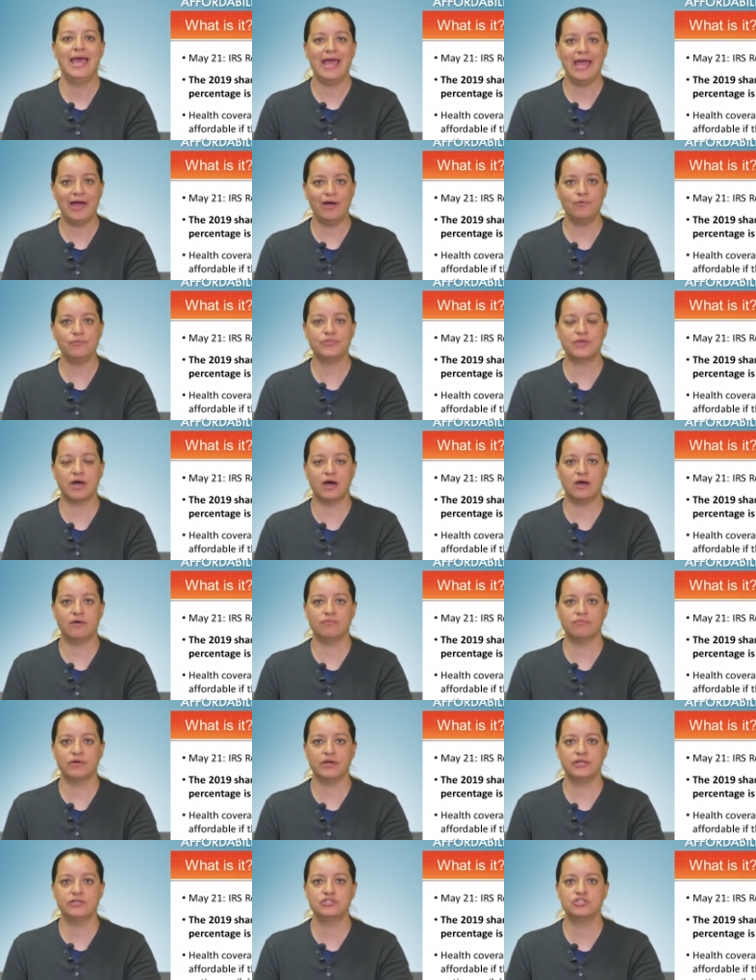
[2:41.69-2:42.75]
health
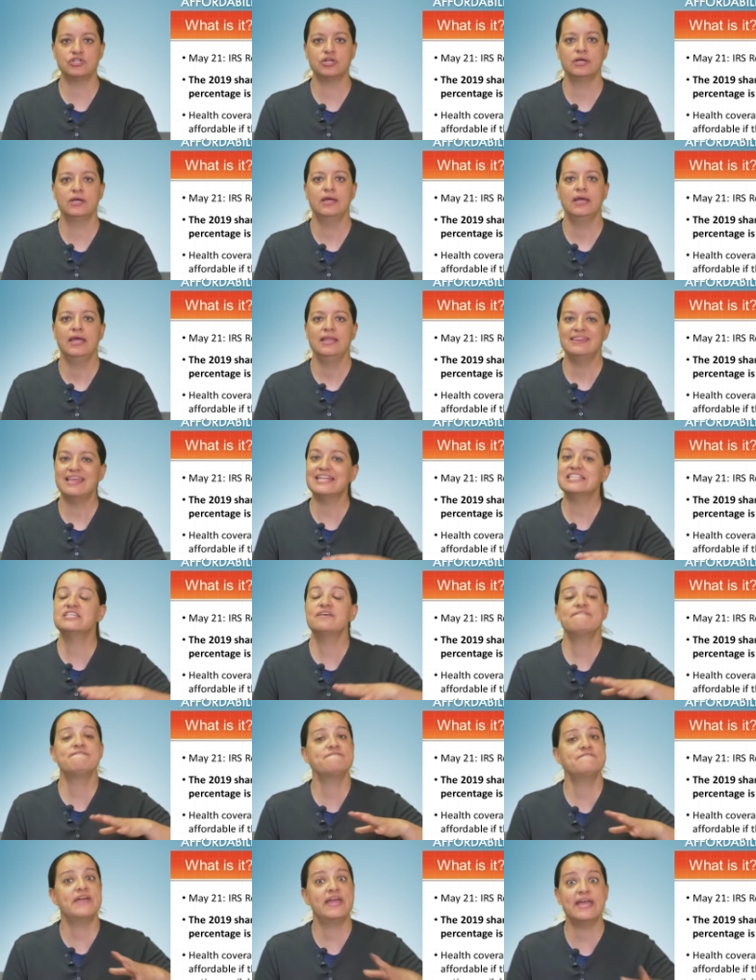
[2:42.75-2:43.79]
coverage, that's
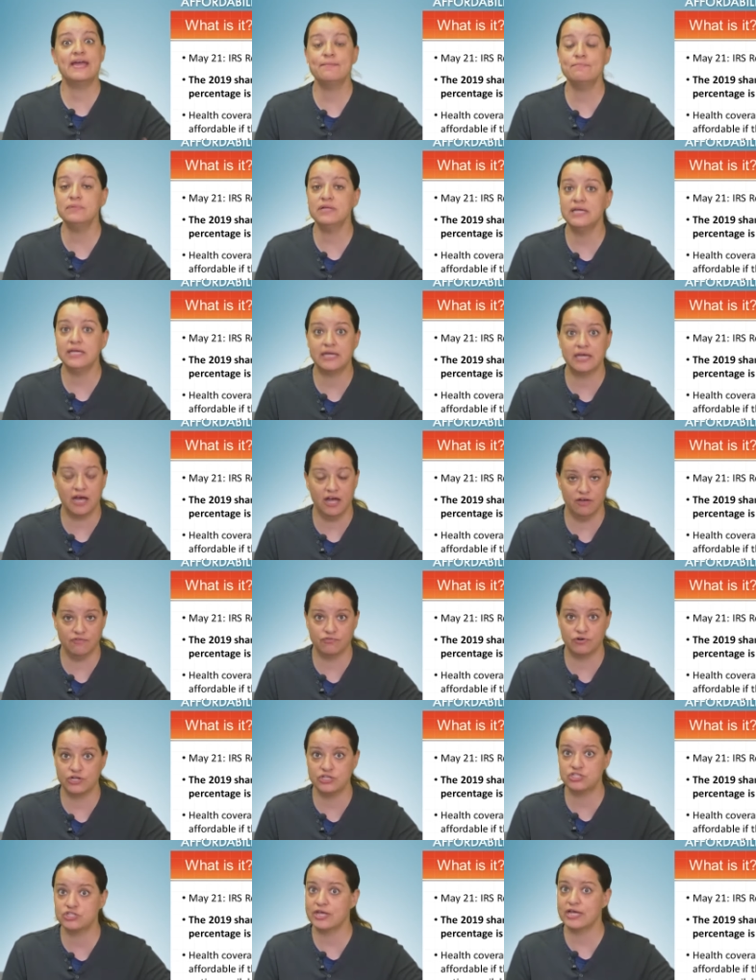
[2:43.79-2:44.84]
family
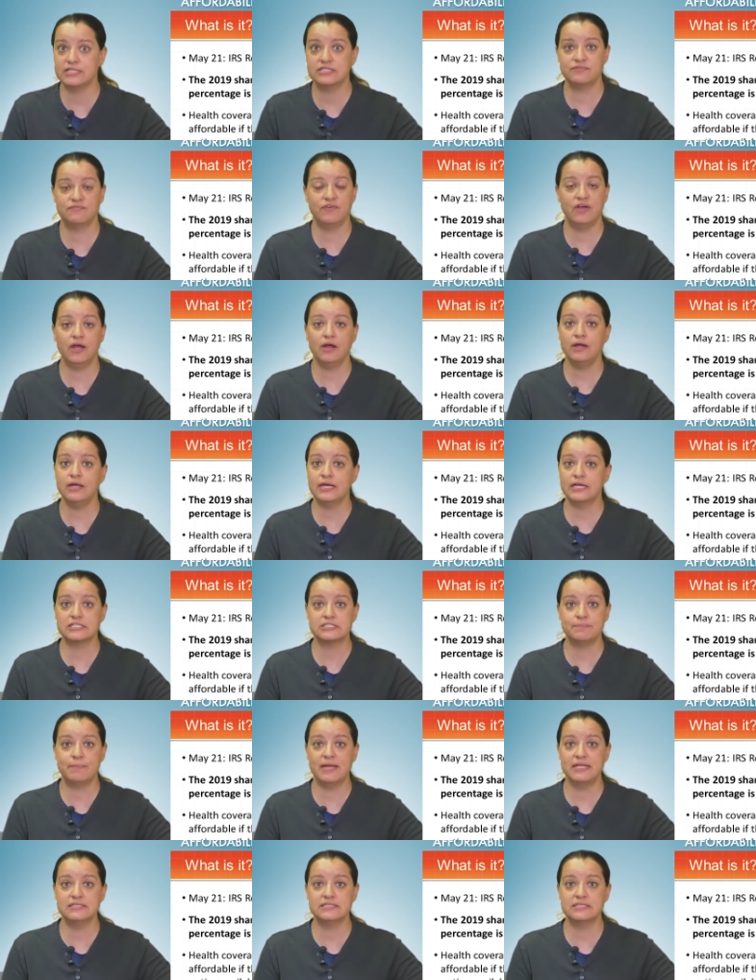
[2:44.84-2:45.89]
coverage, that's very
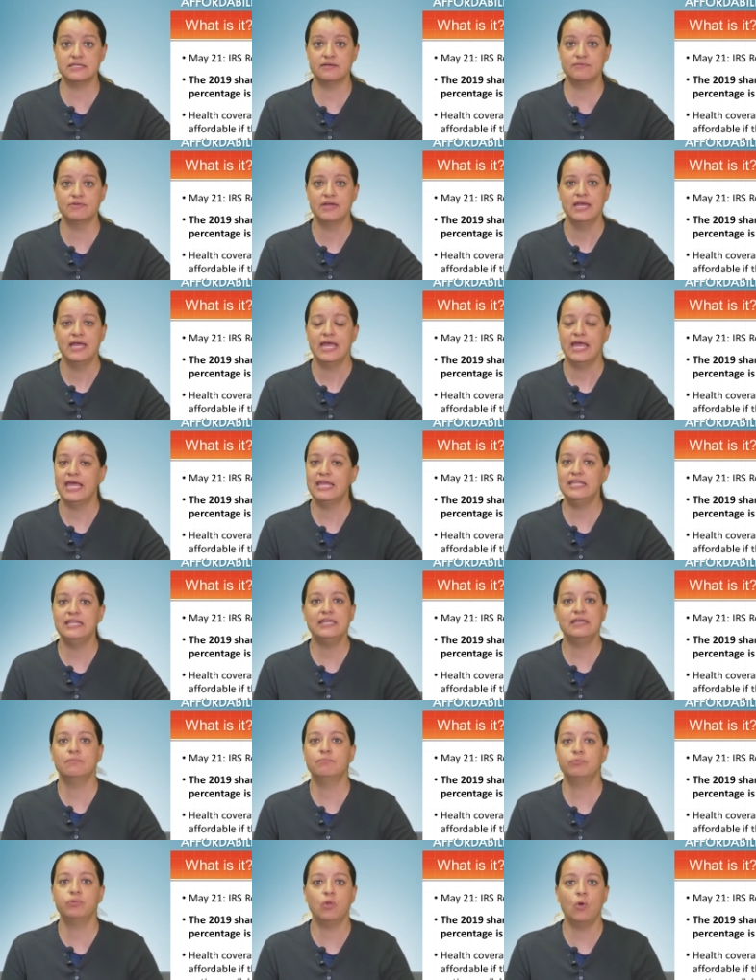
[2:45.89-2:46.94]
expensive, and
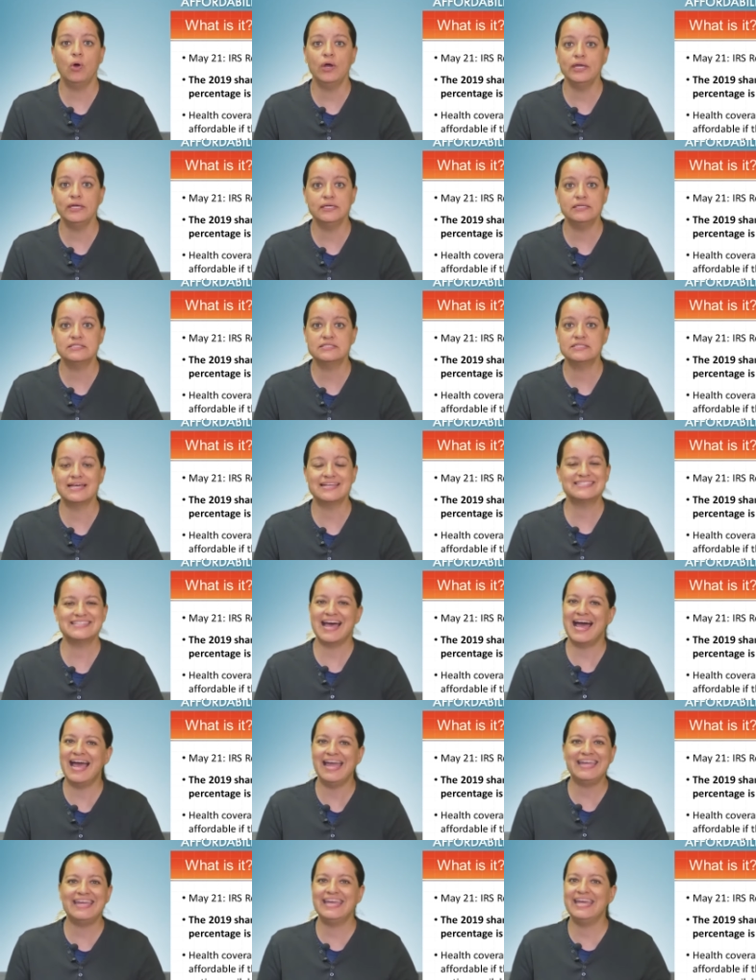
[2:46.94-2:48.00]
the employee says,
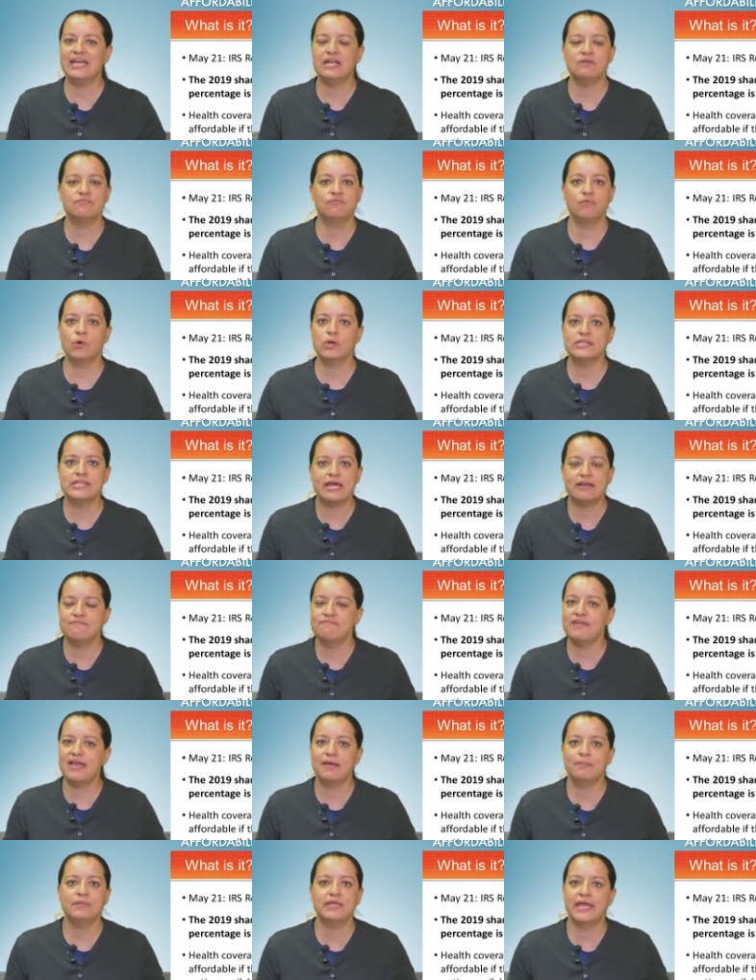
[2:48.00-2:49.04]
I can't afford that
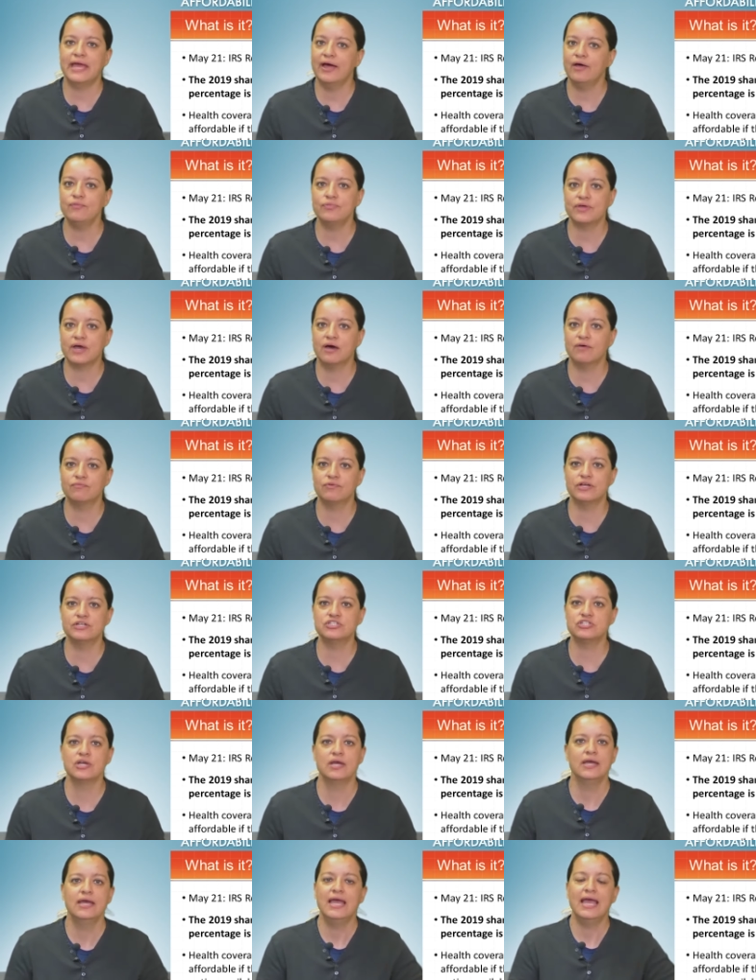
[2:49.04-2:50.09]
family health
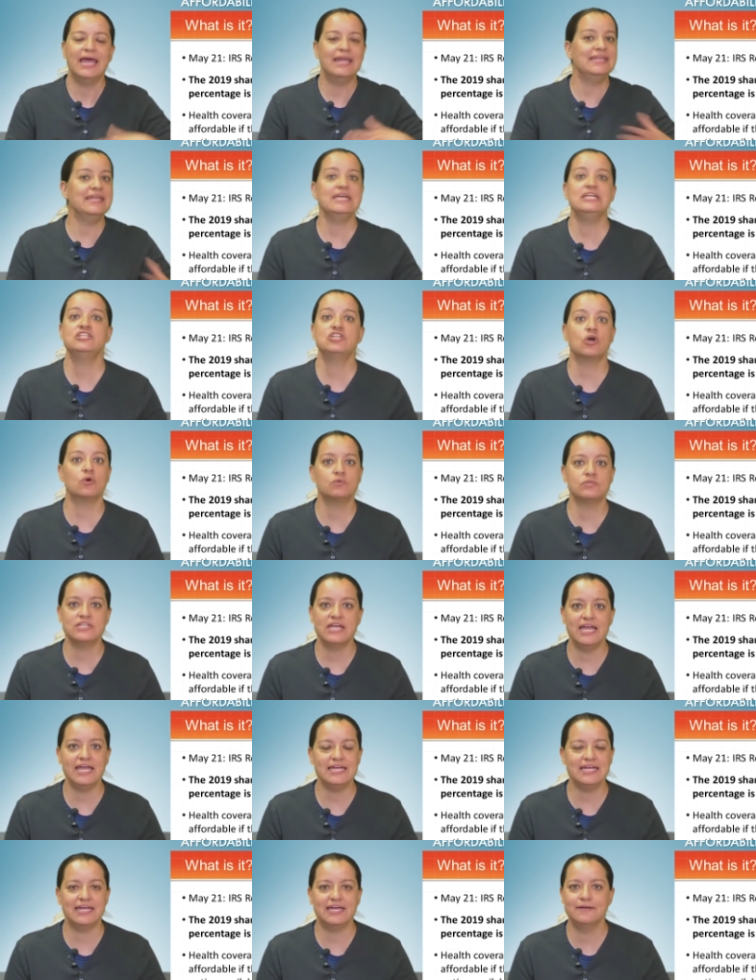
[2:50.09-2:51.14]
coverage, and they don't
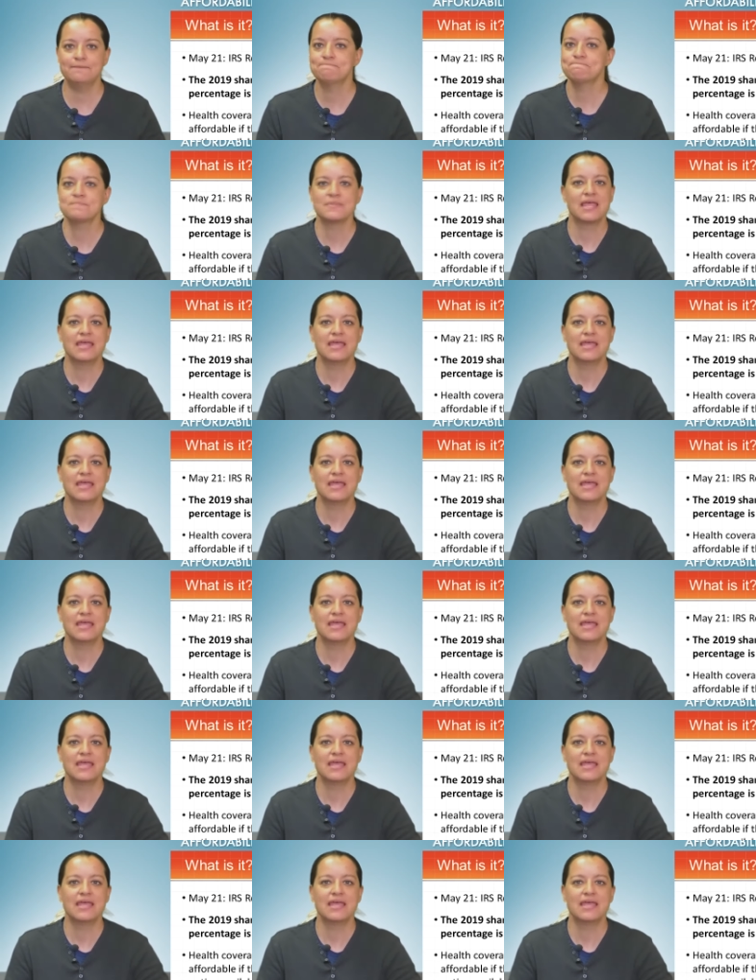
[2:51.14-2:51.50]
take it,